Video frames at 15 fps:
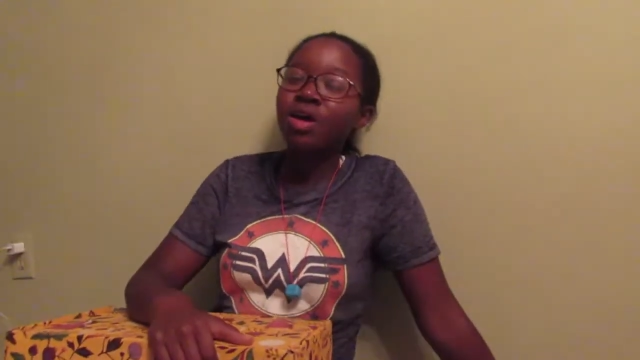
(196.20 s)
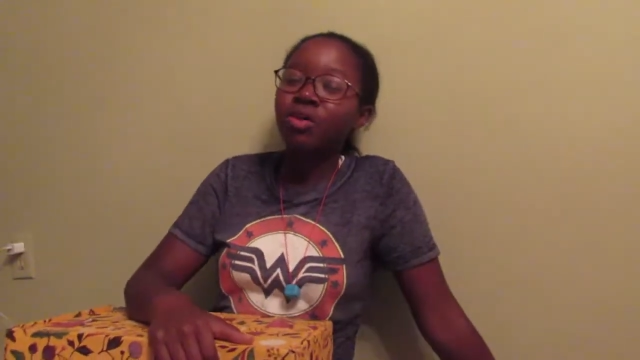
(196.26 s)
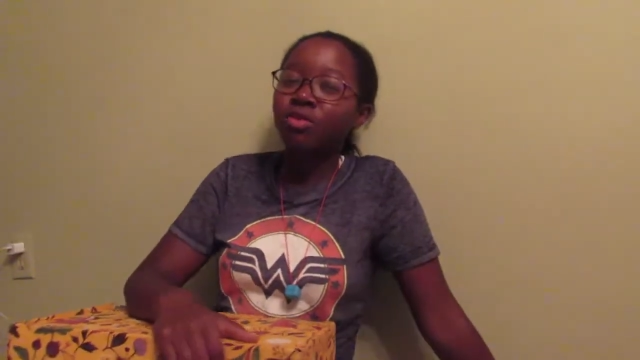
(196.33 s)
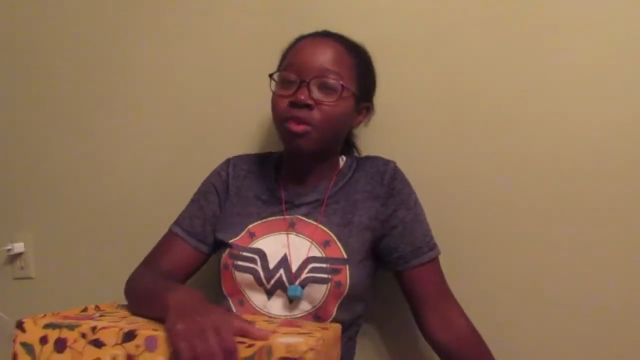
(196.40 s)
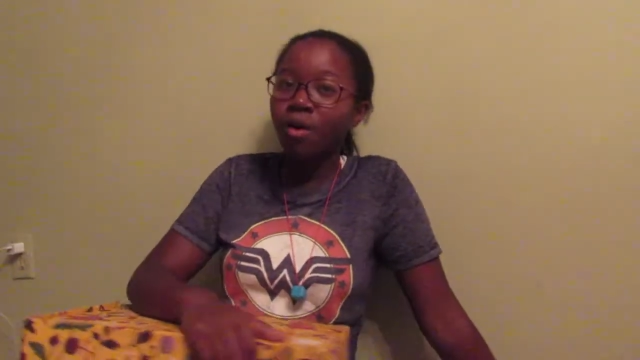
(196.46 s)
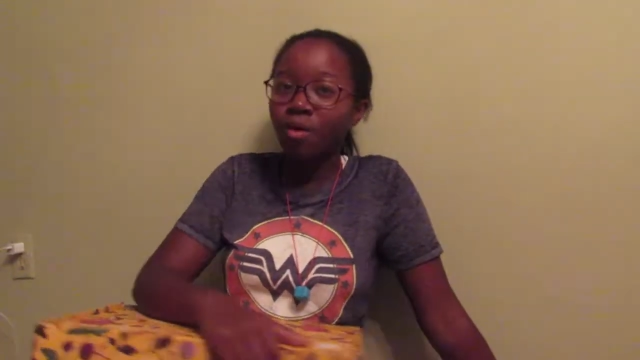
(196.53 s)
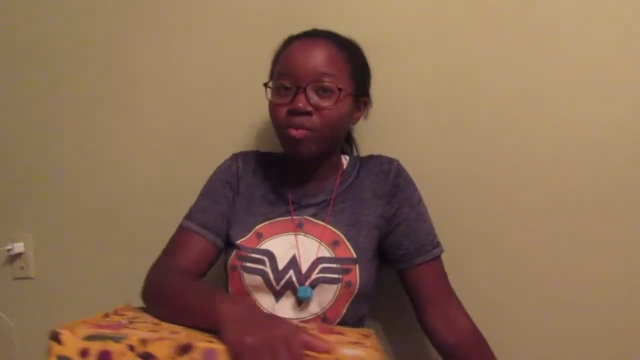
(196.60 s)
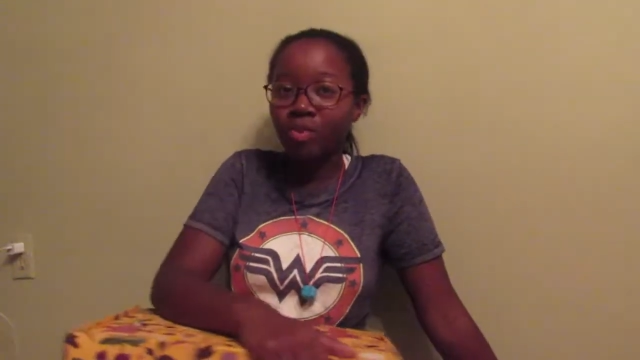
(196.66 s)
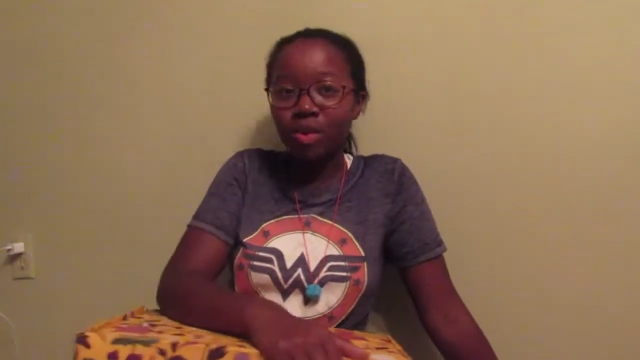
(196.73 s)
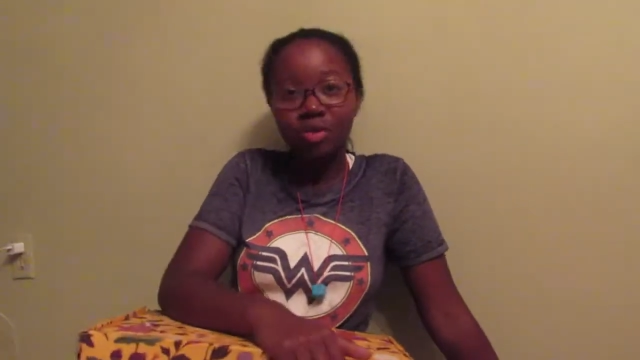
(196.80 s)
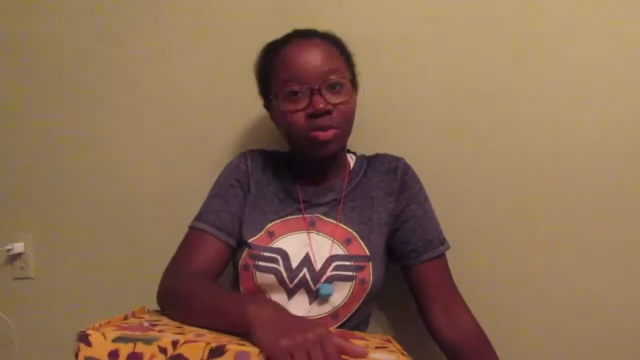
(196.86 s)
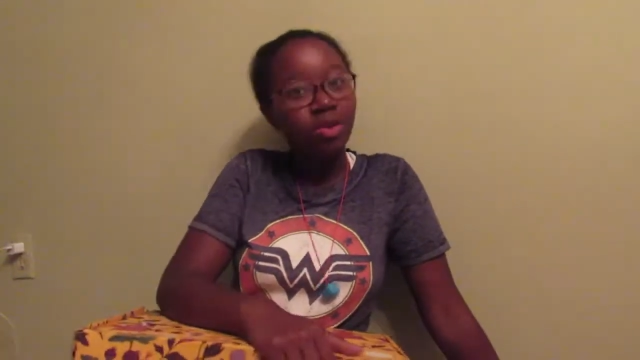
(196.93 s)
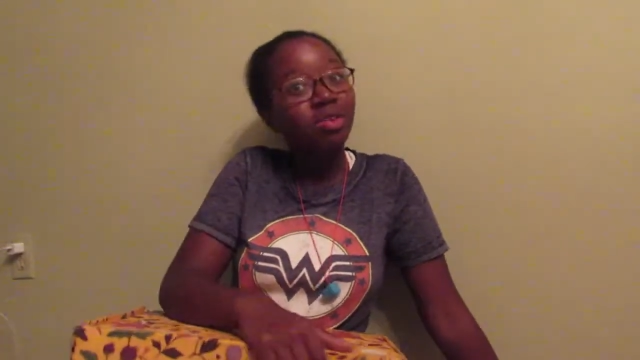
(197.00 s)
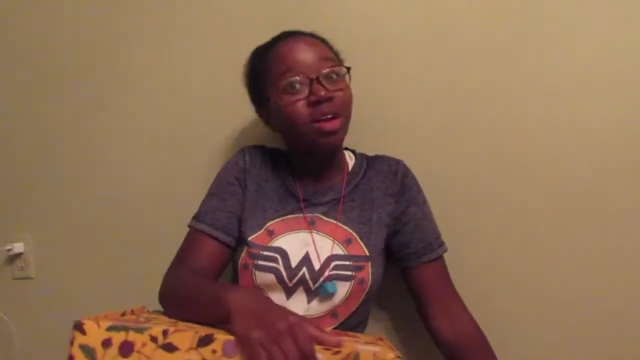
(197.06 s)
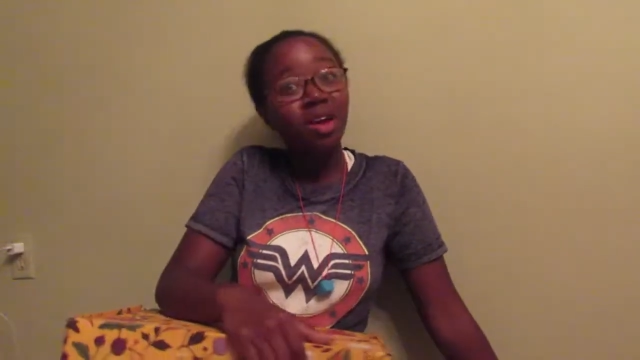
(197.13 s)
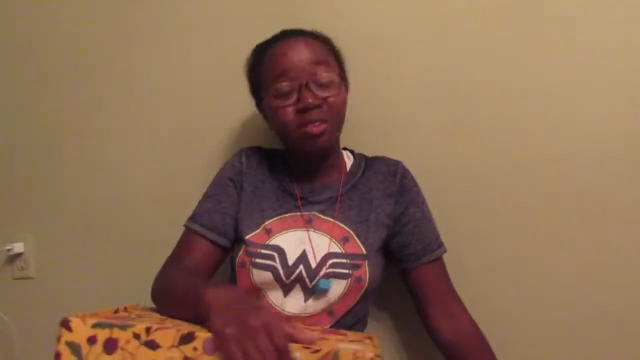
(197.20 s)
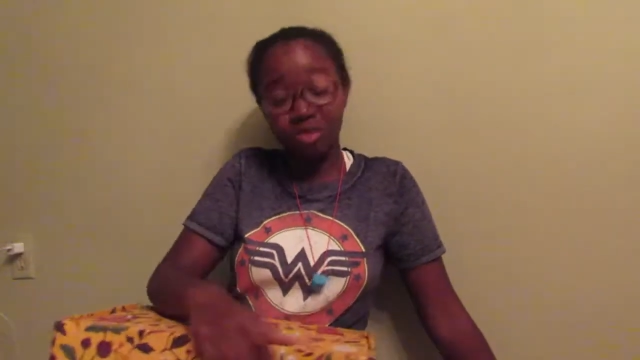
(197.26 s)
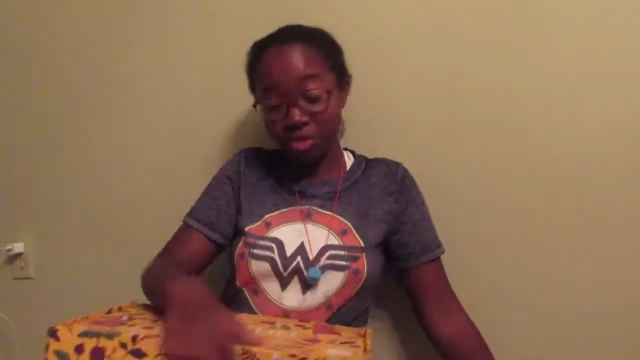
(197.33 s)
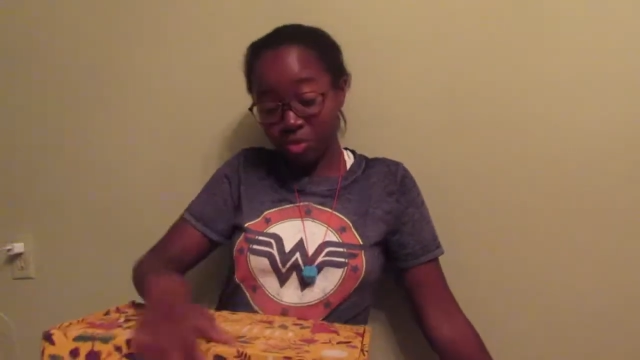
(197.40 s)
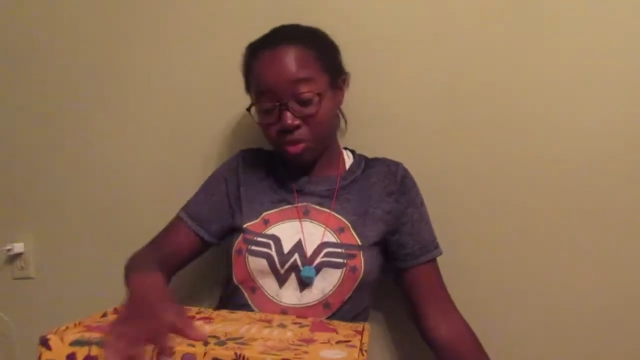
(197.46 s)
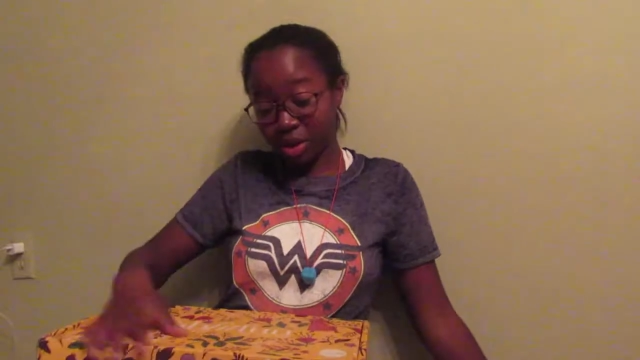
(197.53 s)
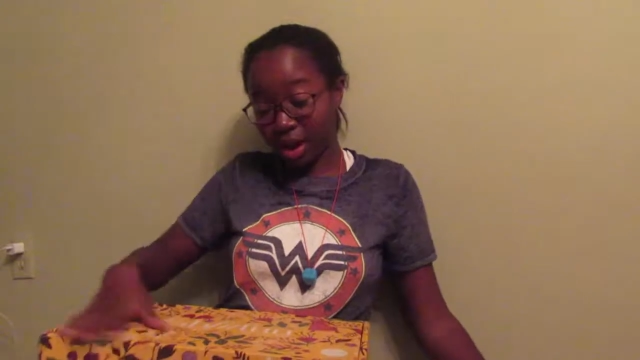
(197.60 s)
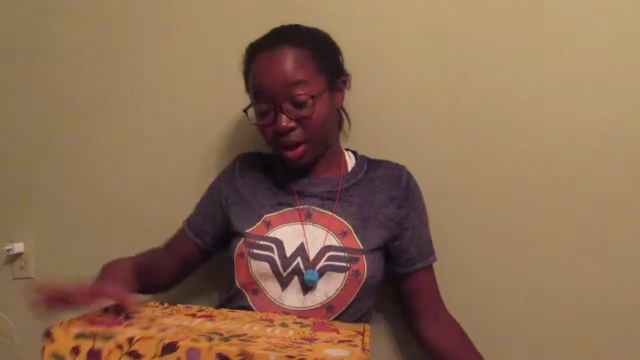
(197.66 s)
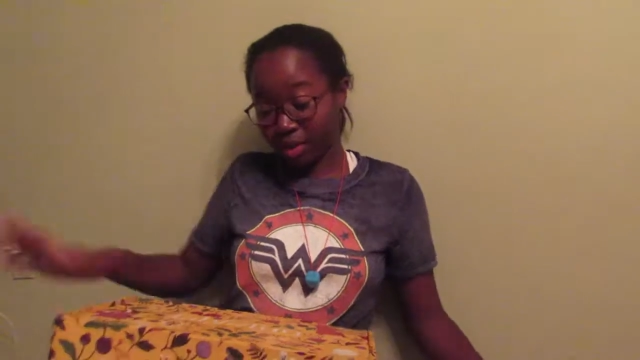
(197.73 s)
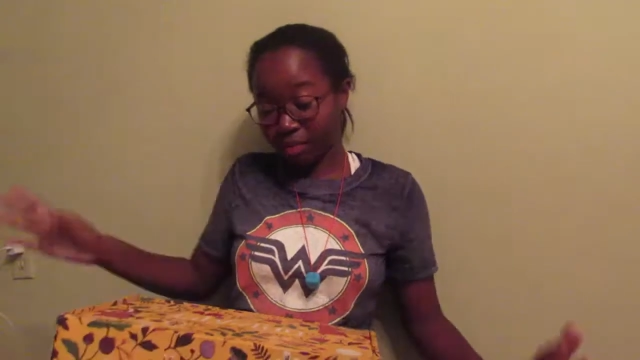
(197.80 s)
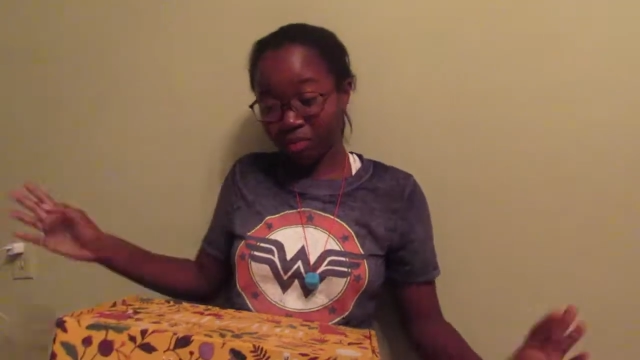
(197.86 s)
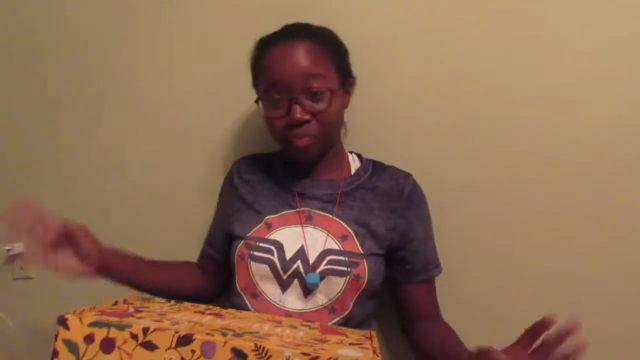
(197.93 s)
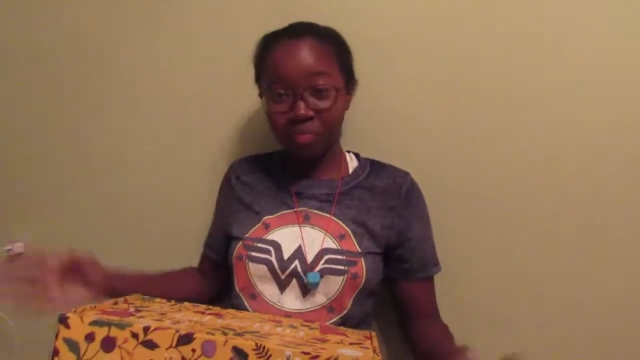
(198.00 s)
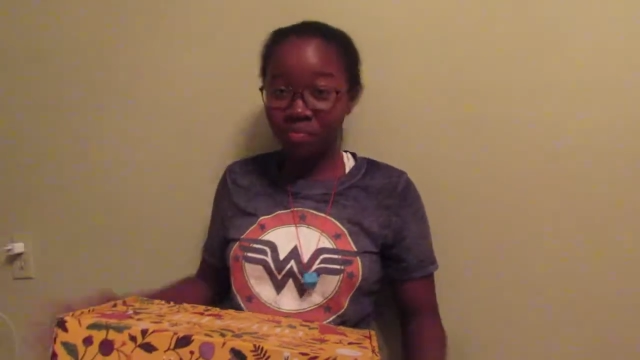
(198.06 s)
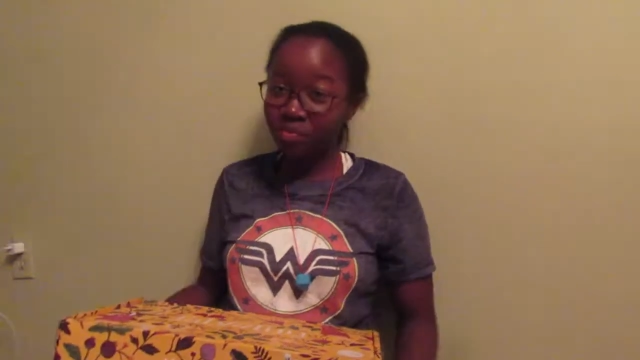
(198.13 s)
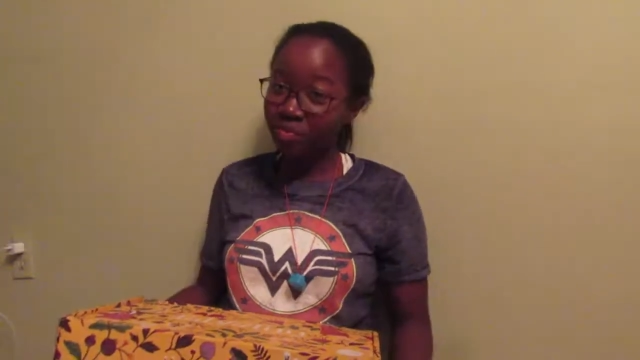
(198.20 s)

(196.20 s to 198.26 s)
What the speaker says: So I just decided to do it again.